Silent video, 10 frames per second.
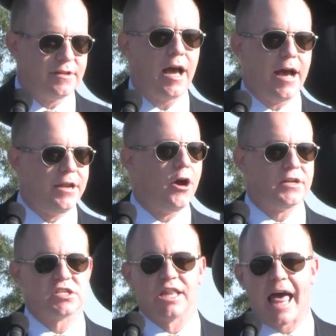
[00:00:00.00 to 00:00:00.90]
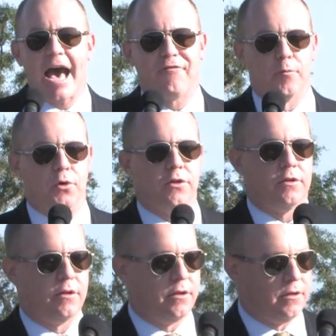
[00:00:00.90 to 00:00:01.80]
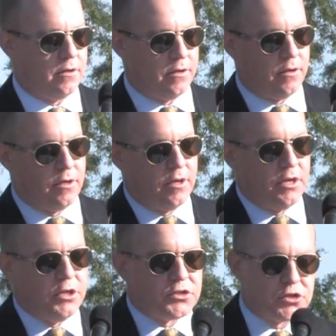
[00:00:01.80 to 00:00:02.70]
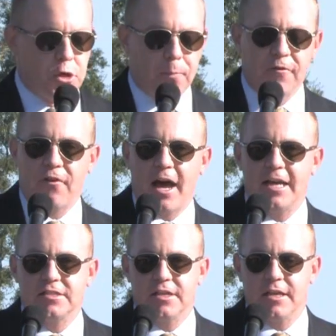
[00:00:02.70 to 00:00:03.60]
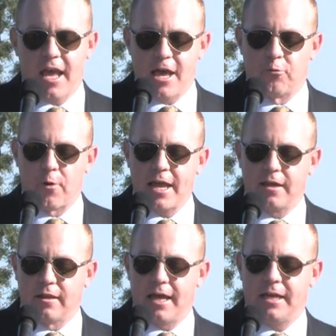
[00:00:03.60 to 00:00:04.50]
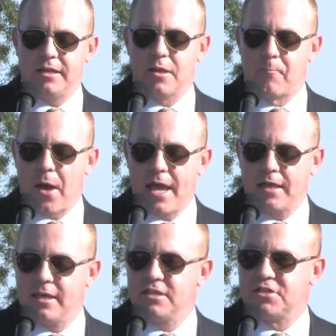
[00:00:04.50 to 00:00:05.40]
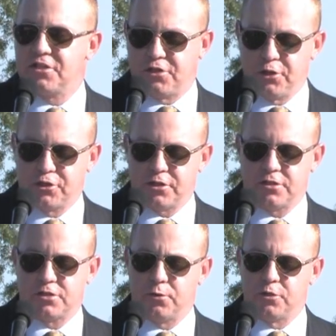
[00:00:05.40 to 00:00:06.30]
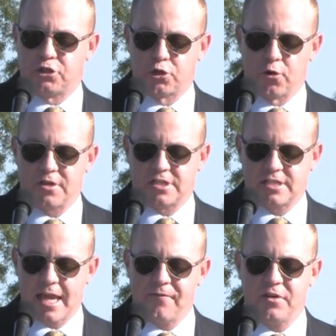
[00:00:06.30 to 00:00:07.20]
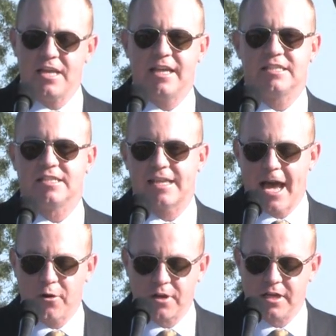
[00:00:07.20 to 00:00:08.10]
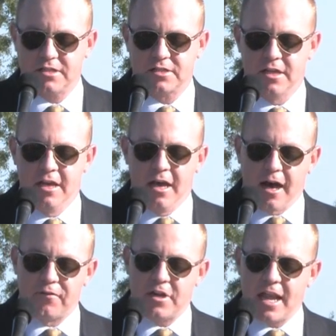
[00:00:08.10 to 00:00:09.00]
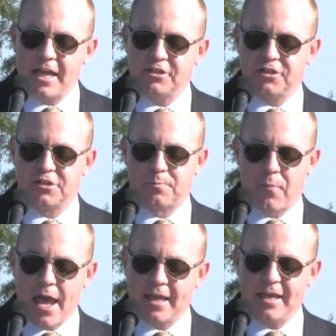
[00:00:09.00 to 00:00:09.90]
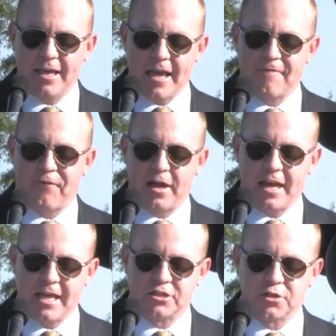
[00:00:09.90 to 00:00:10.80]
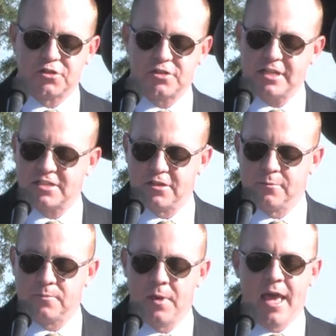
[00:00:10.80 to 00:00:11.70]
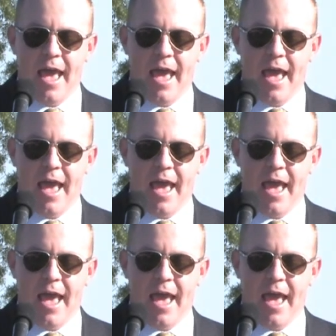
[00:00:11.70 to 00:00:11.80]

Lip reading: I know, it's laughable. Supervising and regulating the banking institutions to ensure the safety and soundness of the nation's banking and financial system,